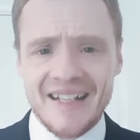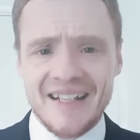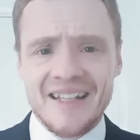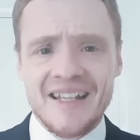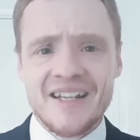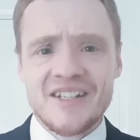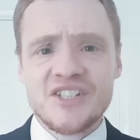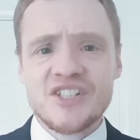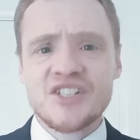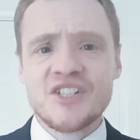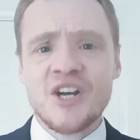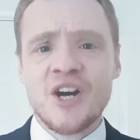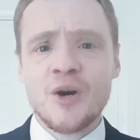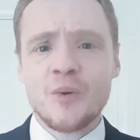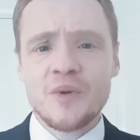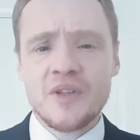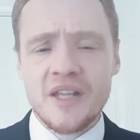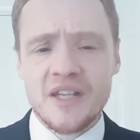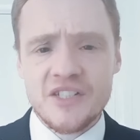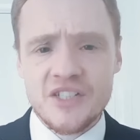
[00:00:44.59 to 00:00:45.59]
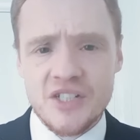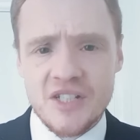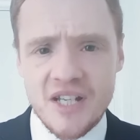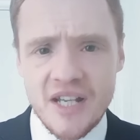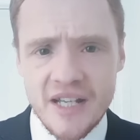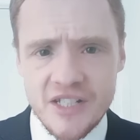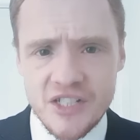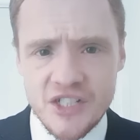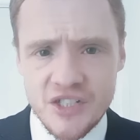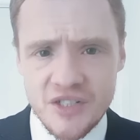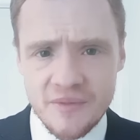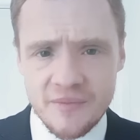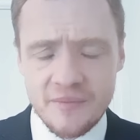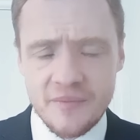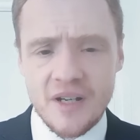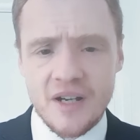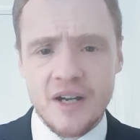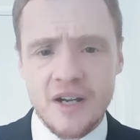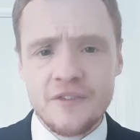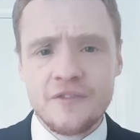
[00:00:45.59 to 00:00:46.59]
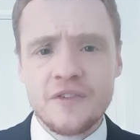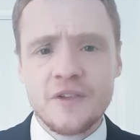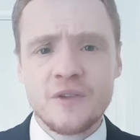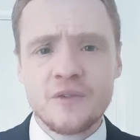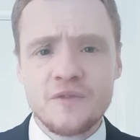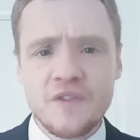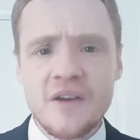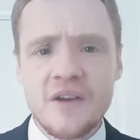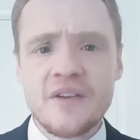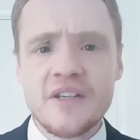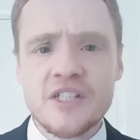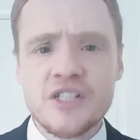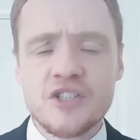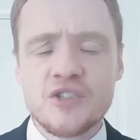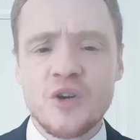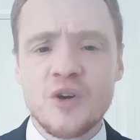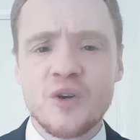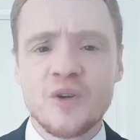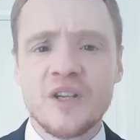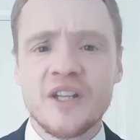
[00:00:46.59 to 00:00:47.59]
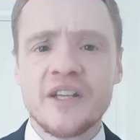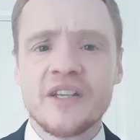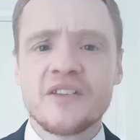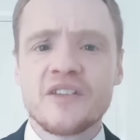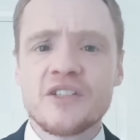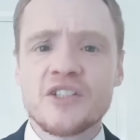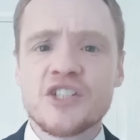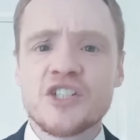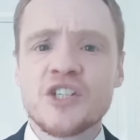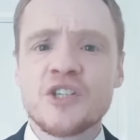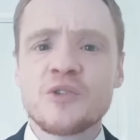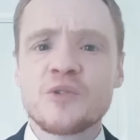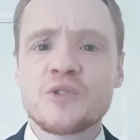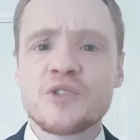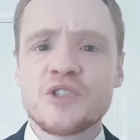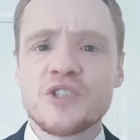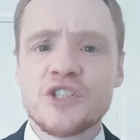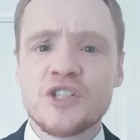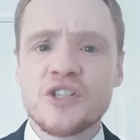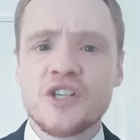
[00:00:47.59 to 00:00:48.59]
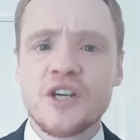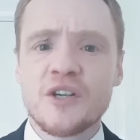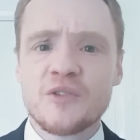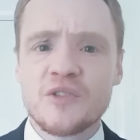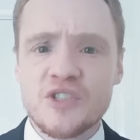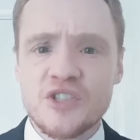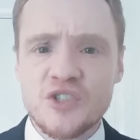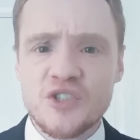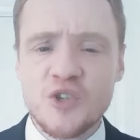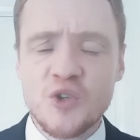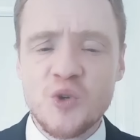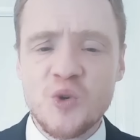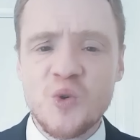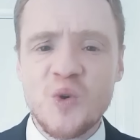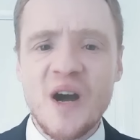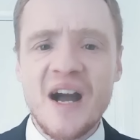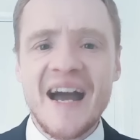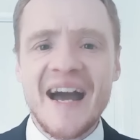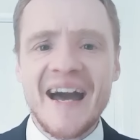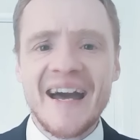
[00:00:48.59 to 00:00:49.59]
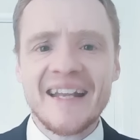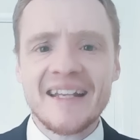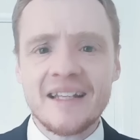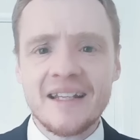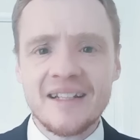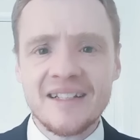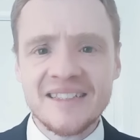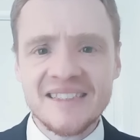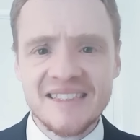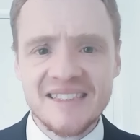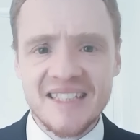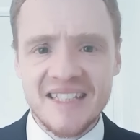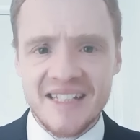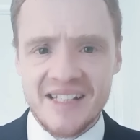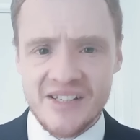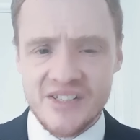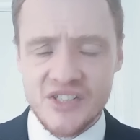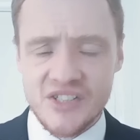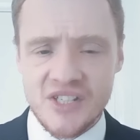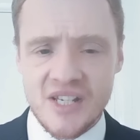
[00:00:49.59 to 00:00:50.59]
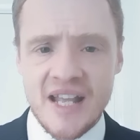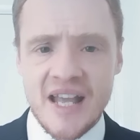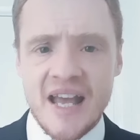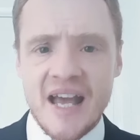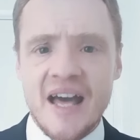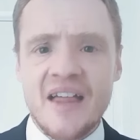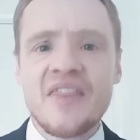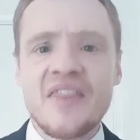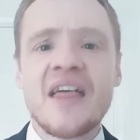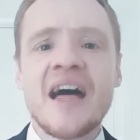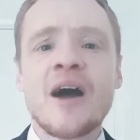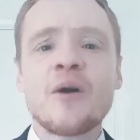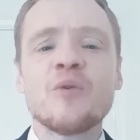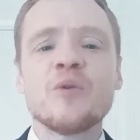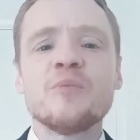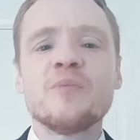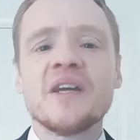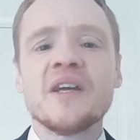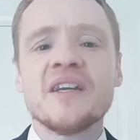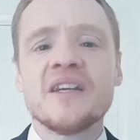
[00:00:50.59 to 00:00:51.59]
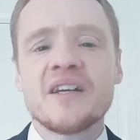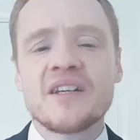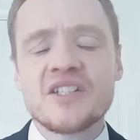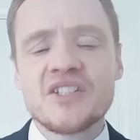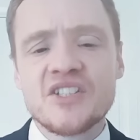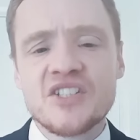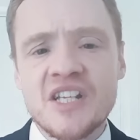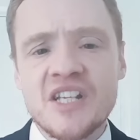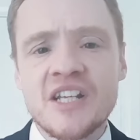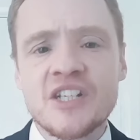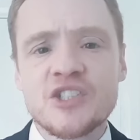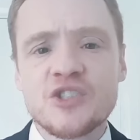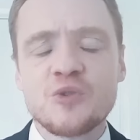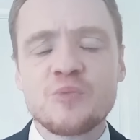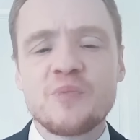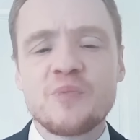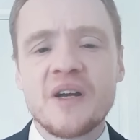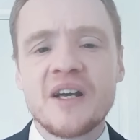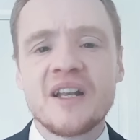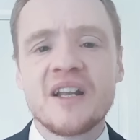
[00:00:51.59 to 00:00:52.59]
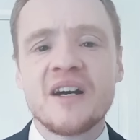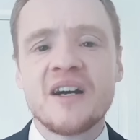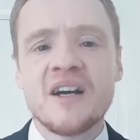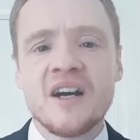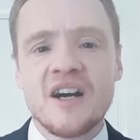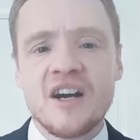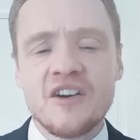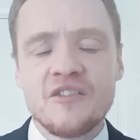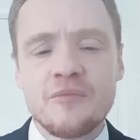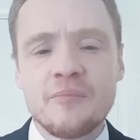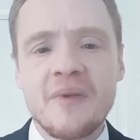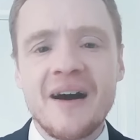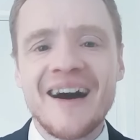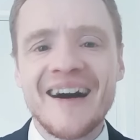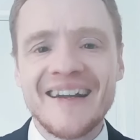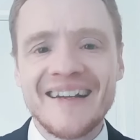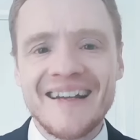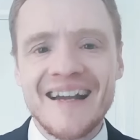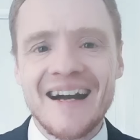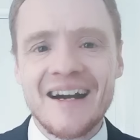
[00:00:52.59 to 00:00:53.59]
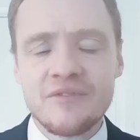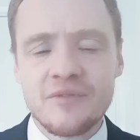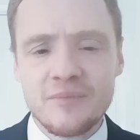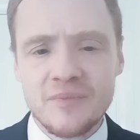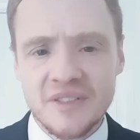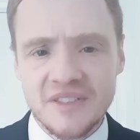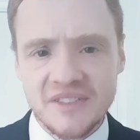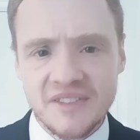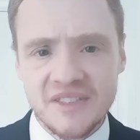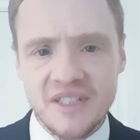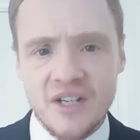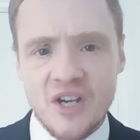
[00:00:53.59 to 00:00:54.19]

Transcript: Let's start with education. I feel very strongly that children should go to school and learn things, and that would be a central pillar of my government.